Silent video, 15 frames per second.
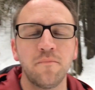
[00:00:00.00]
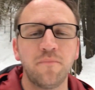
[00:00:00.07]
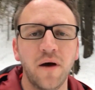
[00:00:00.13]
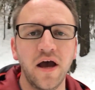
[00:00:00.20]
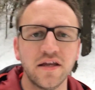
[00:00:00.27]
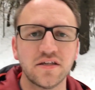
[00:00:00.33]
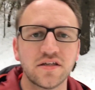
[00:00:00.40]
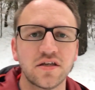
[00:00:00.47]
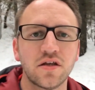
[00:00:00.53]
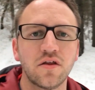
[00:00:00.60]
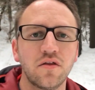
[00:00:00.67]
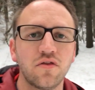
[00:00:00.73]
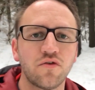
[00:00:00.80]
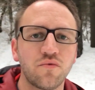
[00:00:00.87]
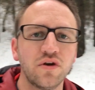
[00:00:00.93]
But
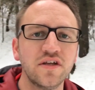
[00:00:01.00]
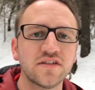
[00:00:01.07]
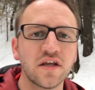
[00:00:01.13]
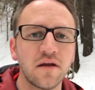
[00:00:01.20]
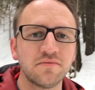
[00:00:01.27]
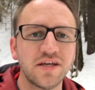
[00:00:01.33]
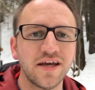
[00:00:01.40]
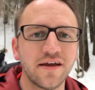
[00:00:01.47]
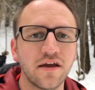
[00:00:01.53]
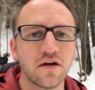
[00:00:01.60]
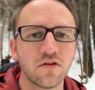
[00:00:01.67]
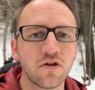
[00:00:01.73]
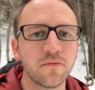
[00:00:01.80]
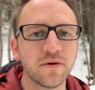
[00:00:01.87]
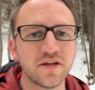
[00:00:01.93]
the reason I'm
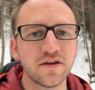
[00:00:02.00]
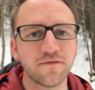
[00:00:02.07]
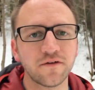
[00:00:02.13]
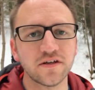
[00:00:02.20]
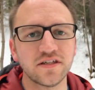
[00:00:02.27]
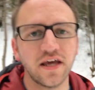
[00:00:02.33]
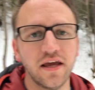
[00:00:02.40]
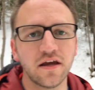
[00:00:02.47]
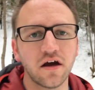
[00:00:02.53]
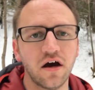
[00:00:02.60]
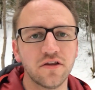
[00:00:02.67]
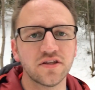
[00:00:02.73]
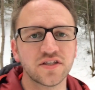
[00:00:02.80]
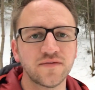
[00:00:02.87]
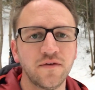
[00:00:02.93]
taking a little bit different take
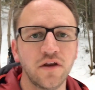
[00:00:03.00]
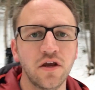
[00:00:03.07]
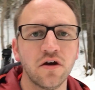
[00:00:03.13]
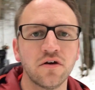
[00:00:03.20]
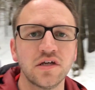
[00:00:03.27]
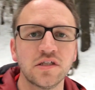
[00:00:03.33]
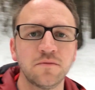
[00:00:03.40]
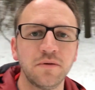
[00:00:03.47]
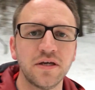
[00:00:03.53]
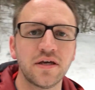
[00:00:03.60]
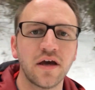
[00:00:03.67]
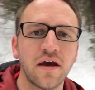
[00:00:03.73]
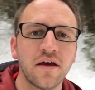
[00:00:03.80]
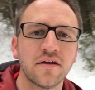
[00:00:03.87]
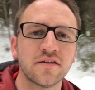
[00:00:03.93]
on this video is
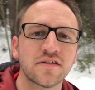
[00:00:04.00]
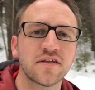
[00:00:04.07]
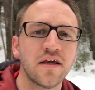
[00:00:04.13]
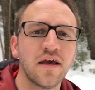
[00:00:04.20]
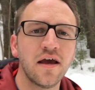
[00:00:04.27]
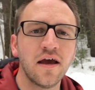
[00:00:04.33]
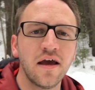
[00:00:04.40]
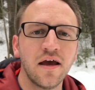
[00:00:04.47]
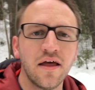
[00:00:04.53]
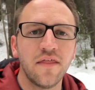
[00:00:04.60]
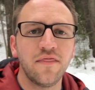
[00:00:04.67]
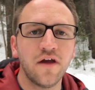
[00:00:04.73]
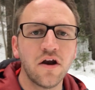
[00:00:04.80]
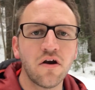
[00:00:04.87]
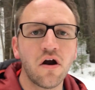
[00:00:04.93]
because
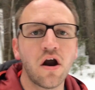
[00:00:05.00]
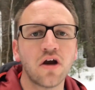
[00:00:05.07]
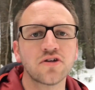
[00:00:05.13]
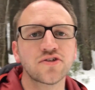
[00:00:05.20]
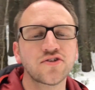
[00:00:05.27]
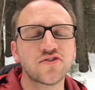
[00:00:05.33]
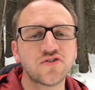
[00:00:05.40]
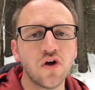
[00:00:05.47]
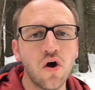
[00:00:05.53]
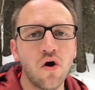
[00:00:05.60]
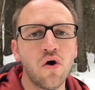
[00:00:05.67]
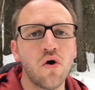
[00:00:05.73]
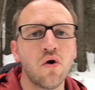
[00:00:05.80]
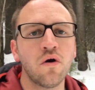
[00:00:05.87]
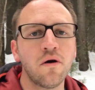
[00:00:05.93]
there are
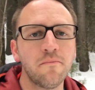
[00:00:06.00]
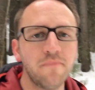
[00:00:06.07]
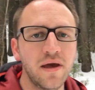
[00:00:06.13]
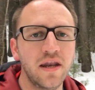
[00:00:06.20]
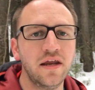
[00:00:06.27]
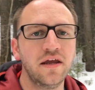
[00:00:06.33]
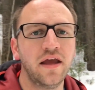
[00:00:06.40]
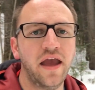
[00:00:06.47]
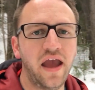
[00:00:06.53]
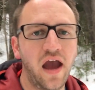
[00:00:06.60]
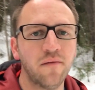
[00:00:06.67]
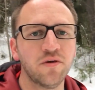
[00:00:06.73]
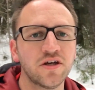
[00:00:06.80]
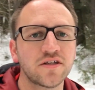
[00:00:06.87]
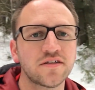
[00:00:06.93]
so many
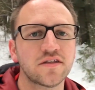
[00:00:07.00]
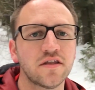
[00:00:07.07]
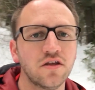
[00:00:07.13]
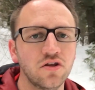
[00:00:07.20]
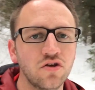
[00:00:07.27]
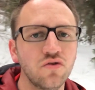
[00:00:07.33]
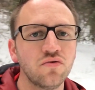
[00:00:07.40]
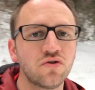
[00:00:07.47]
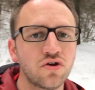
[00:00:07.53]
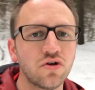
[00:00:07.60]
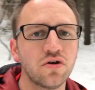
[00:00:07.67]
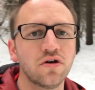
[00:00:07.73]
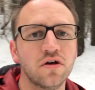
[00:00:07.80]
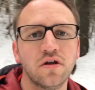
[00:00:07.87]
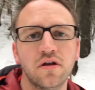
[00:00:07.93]
hammocks that you
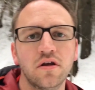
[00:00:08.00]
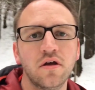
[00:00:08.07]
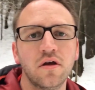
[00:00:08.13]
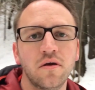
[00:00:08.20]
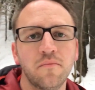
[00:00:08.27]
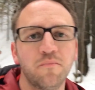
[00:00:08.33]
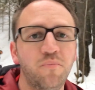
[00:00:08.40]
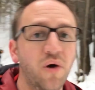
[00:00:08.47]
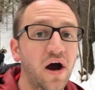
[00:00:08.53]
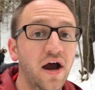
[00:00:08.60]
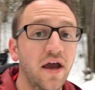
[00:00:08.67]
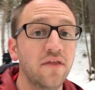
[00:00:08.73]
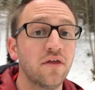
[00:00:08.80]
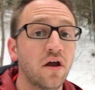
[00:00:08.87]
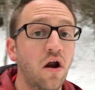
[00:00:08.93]
could
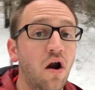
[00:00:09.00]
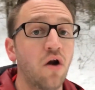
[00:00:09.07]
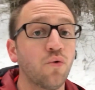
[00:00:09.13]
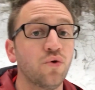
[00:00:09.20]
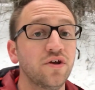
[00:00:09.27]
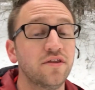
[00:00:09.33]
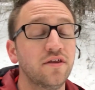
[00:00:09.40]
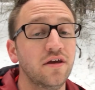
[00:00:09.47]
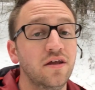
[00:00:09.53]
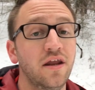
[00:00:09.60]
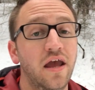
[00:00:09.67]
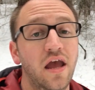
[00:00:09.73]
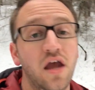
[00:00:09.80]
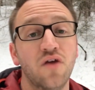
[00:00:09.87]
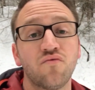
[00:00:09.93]
buy that are
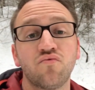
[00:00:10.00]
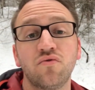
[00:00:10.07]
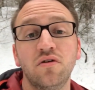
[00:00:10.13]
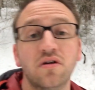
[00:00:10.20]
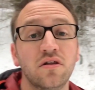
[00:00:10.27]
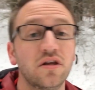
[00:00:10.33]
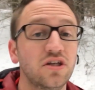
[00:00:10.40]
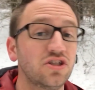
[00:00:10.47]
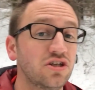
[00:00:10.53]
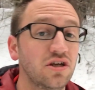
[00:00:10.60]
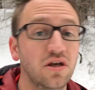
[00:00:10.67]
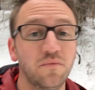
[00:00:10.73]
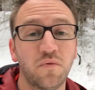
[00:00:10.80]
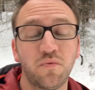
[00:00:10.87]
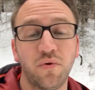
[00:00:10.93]
within a really
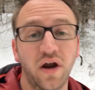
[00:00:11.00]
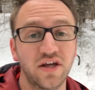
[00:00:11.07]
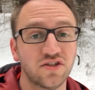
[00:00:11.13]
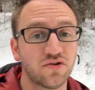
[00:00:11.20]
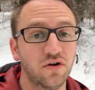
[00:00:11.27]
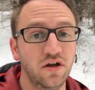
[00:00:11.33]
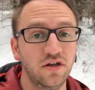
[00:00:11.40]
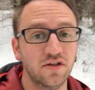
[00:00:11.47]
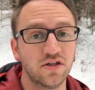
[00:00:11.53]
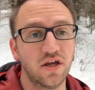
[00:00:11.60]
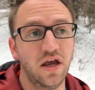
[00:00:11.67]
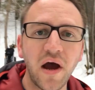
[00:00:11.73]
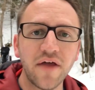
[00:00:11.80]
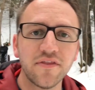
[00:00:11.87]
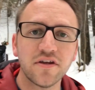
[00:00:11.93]
cheap price range.
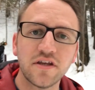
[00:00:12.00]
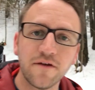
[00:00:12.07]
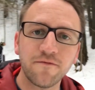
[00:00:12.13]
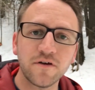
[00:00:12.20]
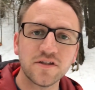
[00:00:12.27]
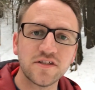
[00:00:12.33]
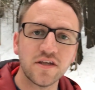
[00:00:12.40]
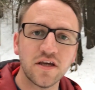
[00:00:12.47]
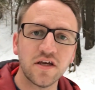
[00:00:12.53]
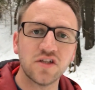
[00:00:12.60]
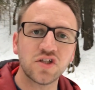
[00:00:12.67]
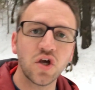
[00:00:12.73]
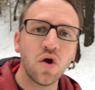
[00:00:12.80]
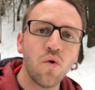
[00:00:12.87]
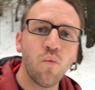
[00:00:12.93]
But the difference
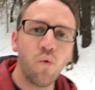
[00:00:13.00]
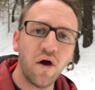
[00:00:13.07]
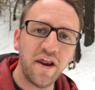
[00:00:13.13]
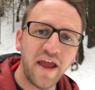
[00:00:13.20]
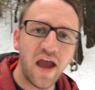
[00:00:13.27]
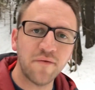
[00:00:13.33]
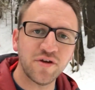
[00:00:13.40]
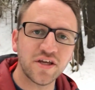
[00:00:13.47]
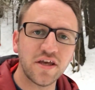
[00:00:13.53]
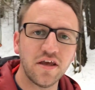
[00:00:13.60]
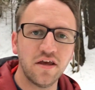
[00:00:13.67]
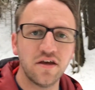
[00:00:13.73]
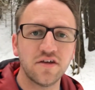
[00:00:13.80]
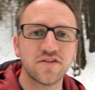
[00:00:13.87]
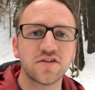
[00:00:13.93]
is what hammock
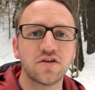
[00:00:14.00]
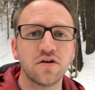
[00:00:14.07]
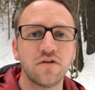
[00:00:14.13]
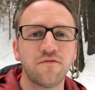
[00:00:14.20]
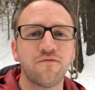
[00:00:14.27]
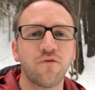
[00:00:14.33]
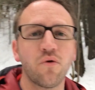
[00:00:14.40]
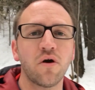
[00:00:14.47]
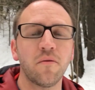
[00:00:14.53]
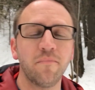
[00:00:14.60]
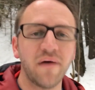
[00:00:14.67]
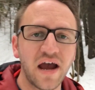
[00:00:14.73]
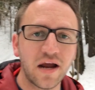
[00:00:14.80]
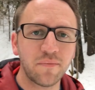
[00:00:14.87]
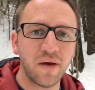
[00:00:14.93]
is good for
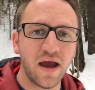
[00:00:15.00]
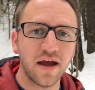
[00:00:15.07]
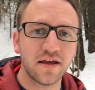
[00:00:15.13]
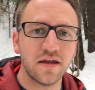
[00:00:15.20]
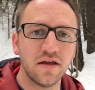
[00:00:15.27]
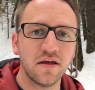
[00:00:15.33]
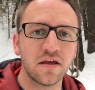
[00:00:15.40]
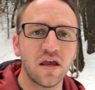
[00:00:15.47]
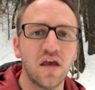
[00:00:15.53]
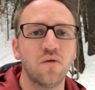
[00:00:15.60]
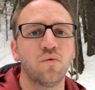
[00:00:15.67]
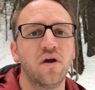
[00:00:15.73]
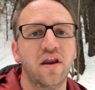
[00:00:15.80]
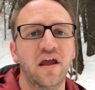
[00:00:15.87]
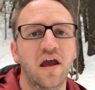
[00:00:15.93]
backpacking
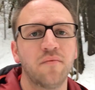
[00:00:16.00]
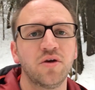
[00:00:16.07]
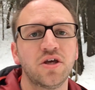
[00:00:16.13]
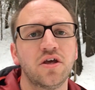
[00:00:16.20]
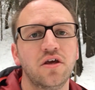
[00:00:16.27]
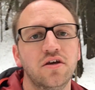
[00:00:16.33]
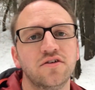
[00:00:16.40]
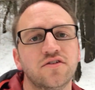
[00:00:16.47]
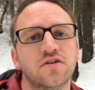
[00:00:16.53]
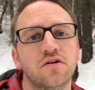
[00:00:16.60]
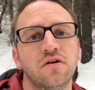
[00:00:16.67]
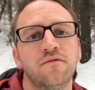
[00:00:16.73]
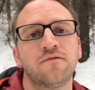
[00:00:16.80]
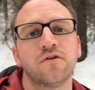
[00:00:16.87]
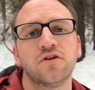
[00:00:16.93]
and what hammock is
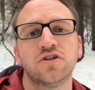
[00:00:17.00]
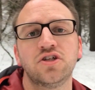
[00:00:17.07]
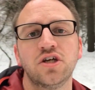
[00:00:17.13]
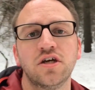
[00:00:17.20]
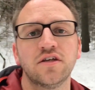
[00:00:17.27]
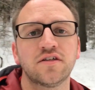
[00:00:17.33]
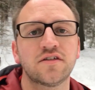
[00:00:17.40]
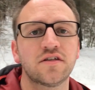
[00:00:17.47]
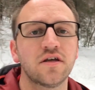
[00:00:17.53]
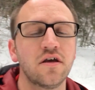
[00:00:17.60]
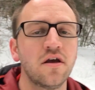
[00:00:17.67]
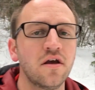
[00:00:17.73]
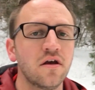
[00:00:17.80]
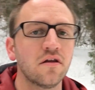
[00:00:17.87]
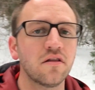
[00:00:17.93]
good for just
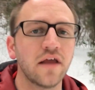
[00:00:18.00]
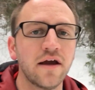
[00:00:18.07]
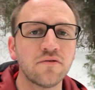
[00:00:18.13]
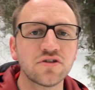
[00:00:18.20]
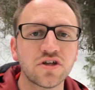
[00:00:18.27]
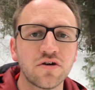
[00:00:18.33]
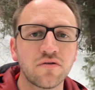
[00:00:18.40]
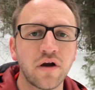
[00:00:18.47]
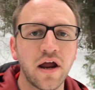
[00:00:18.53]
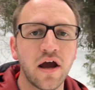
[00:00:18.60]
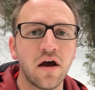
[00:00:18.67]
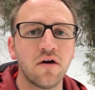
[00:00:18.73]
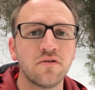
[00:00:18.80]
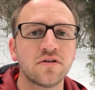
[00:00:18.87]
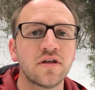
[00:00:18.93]
lounging
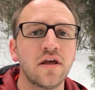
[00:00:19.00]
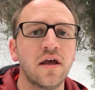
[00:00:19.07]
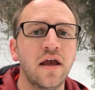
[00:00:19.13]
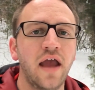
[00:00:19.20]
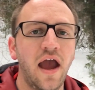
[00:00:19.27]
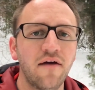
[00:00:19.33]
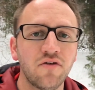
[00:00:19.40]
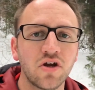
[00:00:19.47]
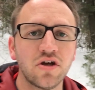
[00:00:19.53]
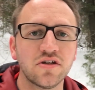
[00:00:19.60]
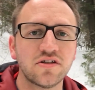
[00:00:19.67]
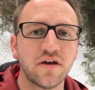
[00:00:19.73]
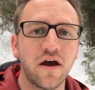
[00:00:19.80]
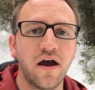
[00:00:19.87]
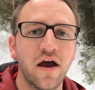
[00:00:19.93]
around, having a
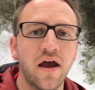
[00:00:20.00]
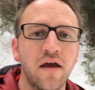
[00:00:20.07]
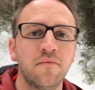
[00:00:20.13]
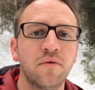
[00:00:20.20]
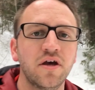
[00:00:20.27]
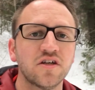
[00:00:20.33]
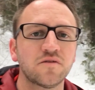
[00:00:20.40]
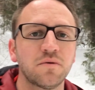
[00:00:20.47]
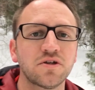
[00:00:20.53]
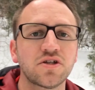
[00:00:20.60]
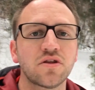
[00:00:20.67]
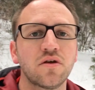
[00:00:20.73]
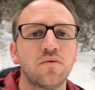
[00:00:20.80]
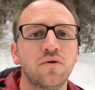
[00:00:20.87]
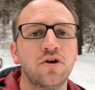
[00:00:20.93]
good time,
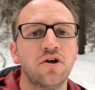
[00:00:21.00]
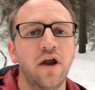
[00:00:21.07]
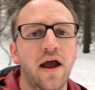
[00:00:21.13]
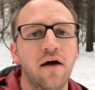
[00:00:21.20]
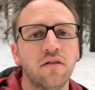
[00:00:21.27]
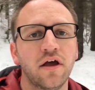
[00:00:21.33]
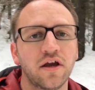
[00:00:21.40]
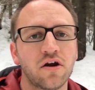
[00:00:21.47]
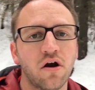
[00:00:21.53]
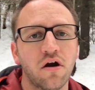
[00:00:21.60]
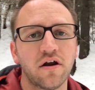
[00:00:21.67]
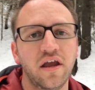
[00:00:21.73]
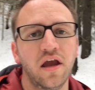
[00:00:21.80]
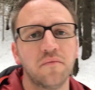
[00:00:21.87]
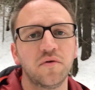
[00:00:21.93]
especially when you're out like
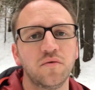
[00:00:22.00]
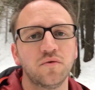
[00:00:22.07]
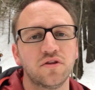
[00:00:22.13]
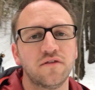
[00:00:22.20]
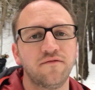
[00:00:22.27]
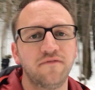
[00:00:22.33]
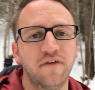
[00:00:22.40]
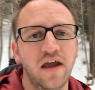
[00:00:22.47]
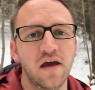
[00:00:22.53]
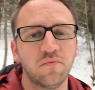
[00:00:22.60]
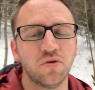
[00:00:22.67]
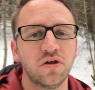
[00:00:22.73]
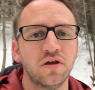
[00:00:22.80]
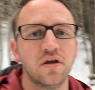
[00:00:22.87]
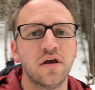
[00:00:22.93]
car camping with the
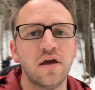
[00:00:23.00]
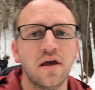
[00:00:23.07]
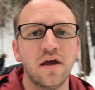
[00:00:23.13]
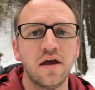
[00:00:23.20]
family.